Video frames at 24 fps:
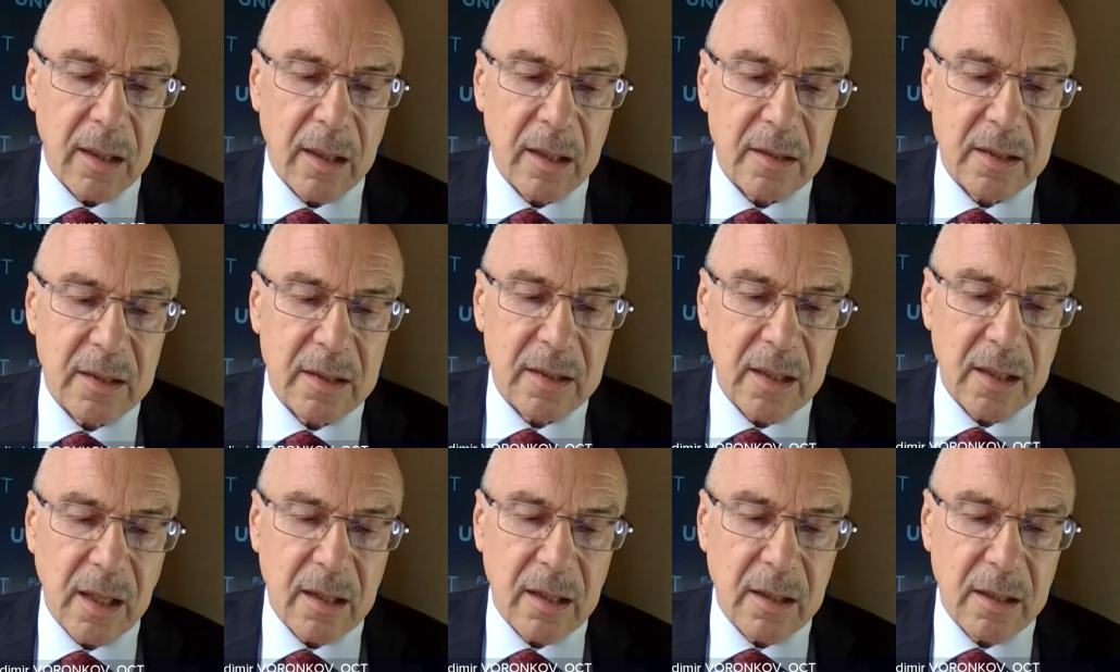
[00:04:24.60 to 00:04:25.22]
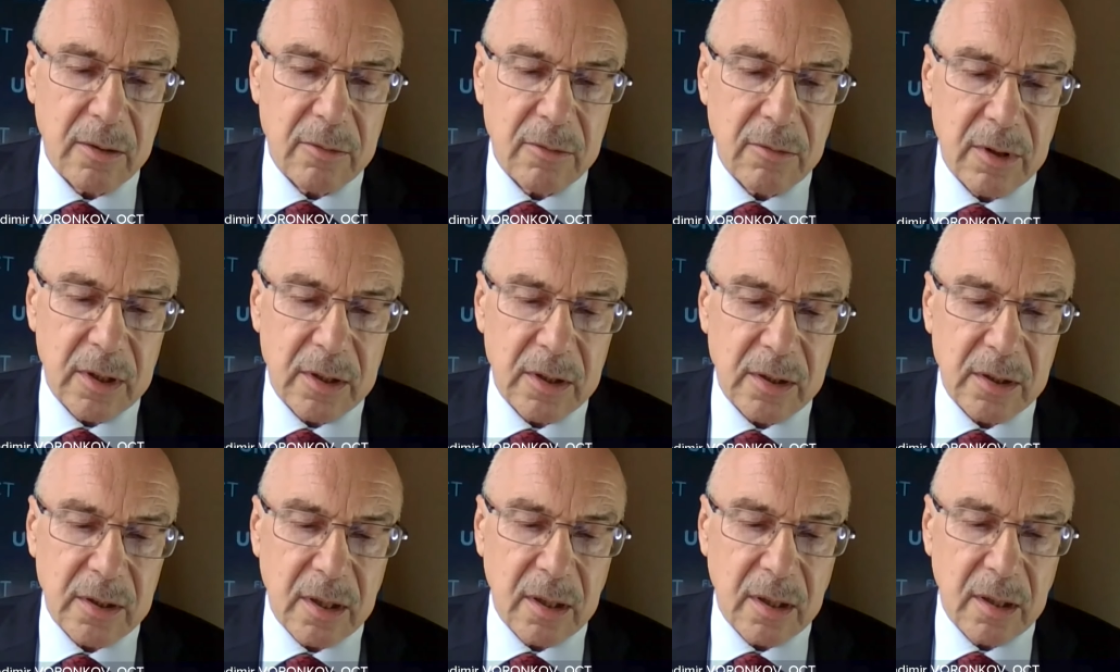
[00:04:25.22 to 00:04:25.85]
The second
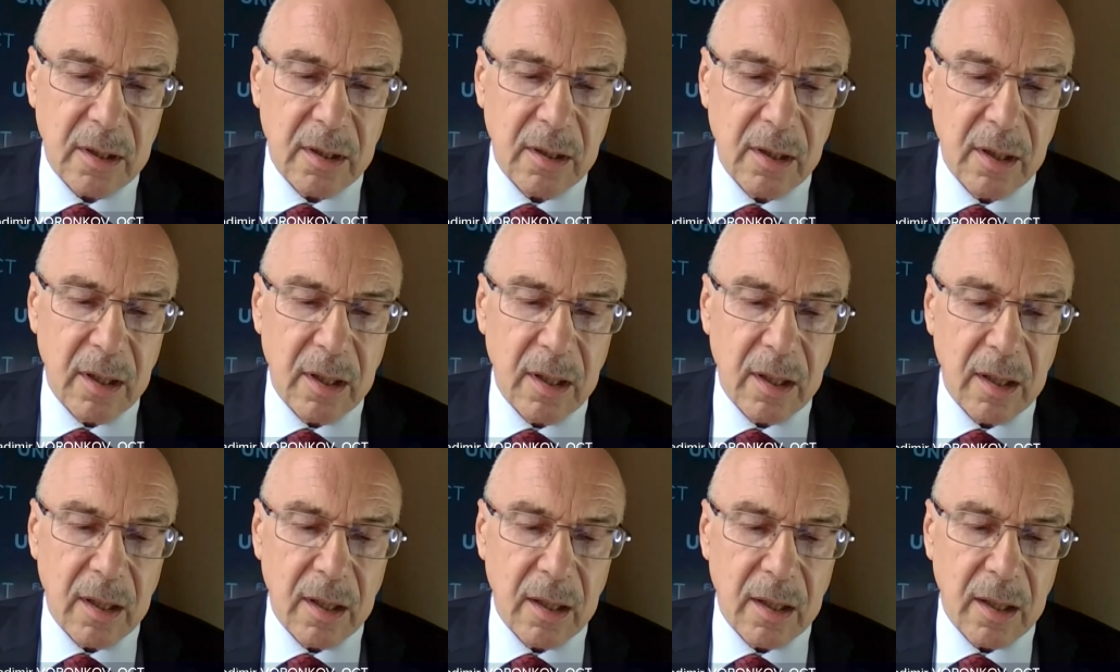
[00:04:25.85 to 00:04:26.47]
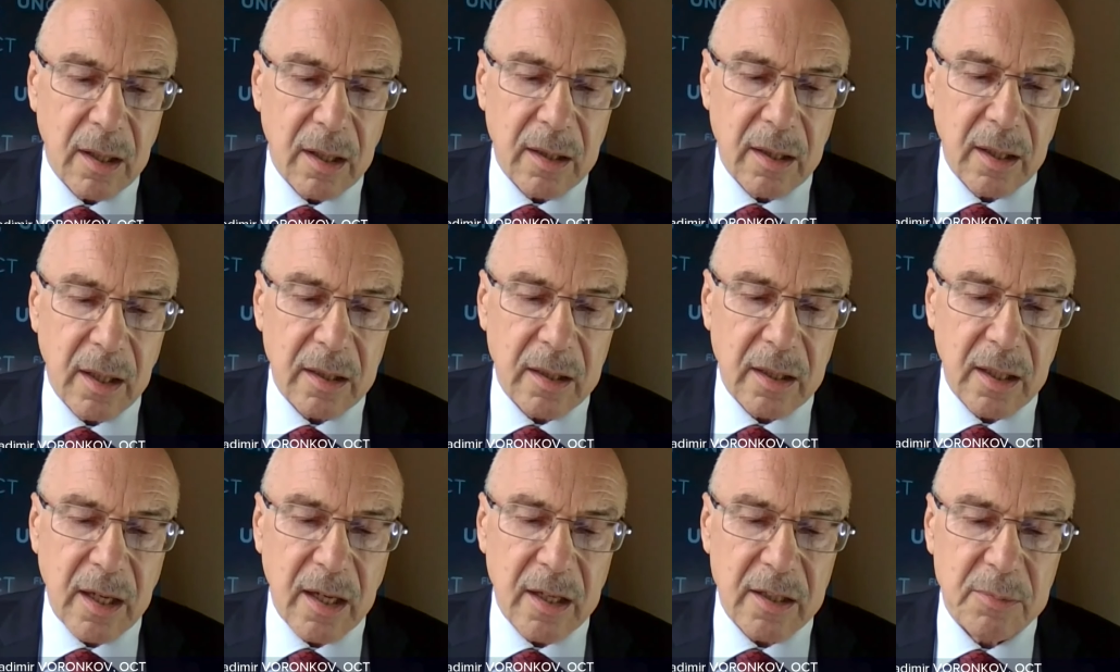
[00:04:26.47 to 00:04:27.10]
risk
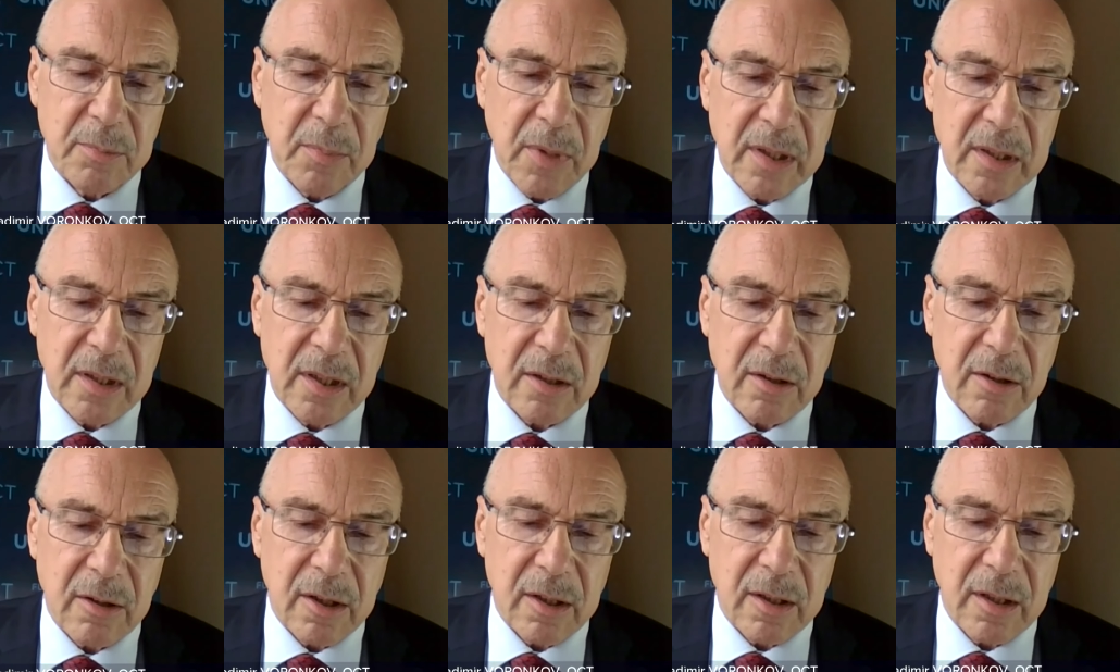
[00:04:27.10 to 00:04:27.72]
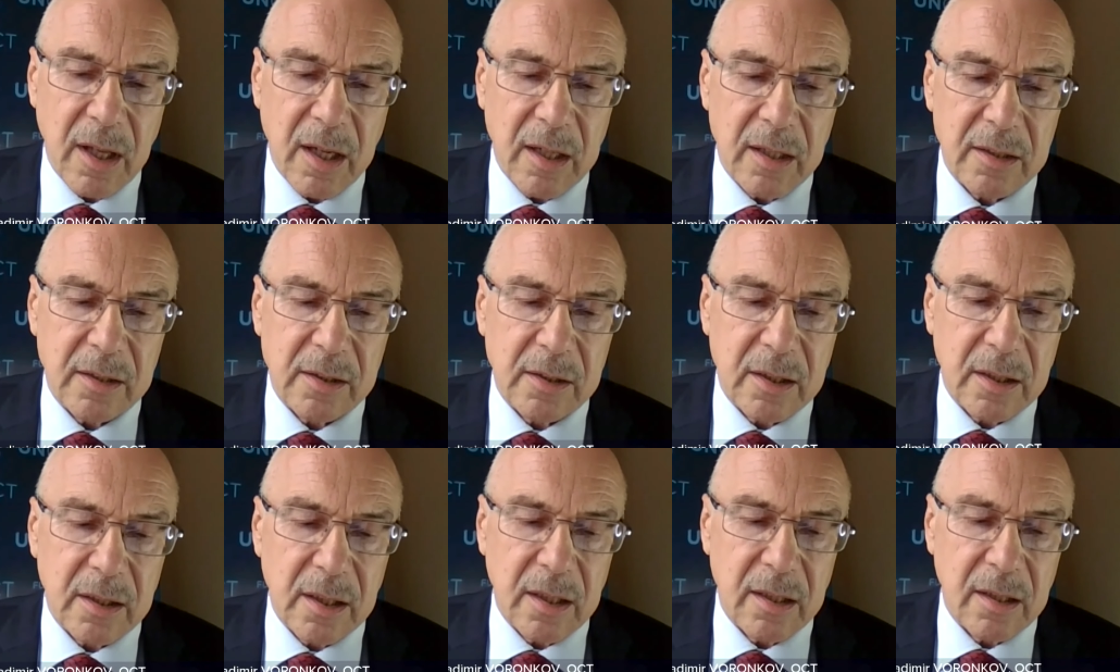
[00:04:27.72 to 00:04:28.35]
that has
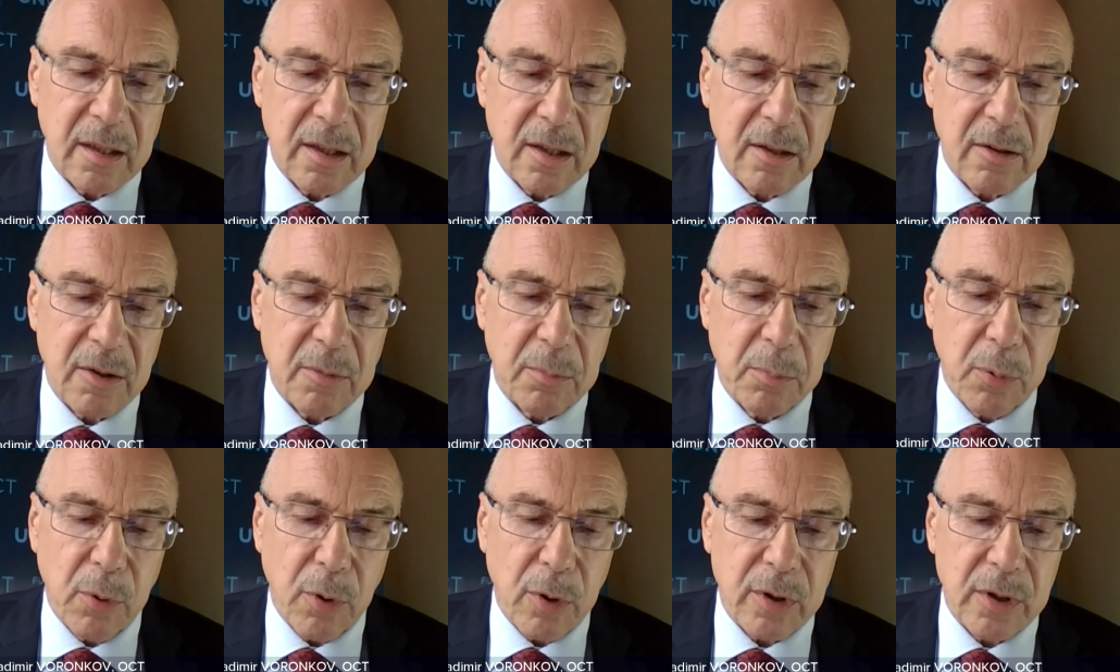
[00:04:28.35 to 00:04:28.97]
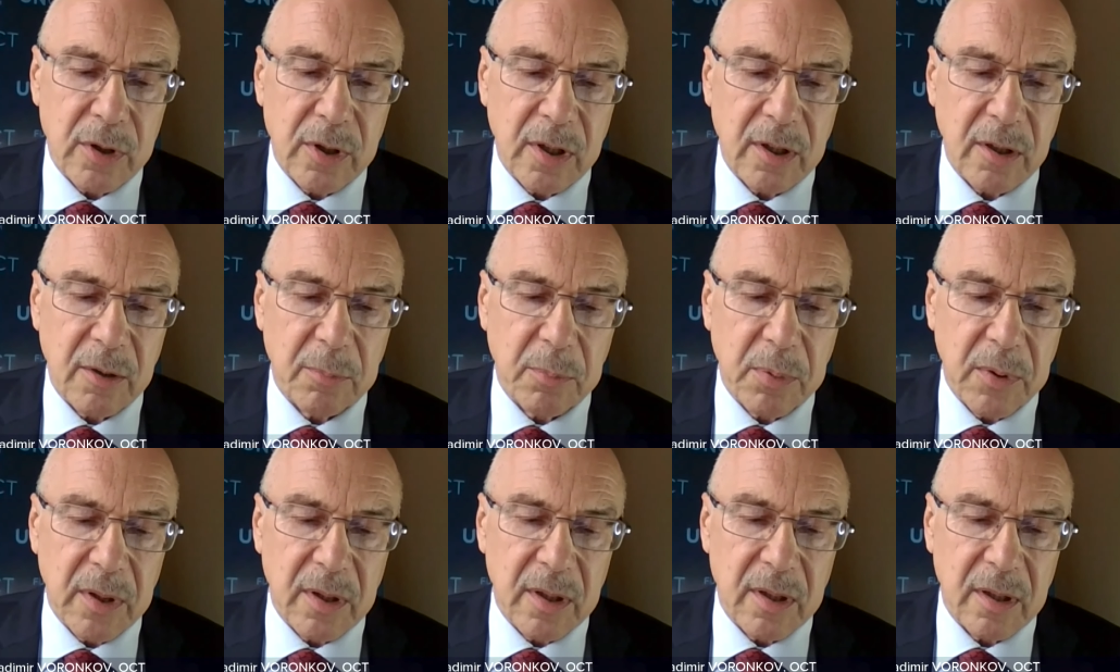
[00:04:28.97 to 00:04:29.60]
materialized in the reporting
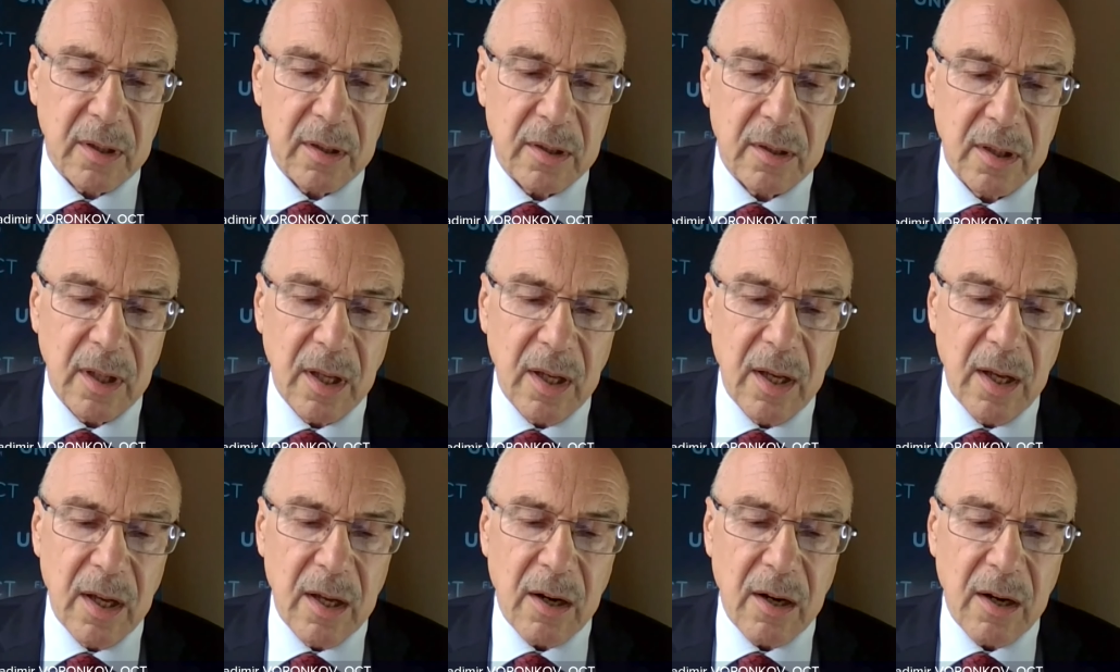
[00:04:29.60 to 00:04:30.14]
period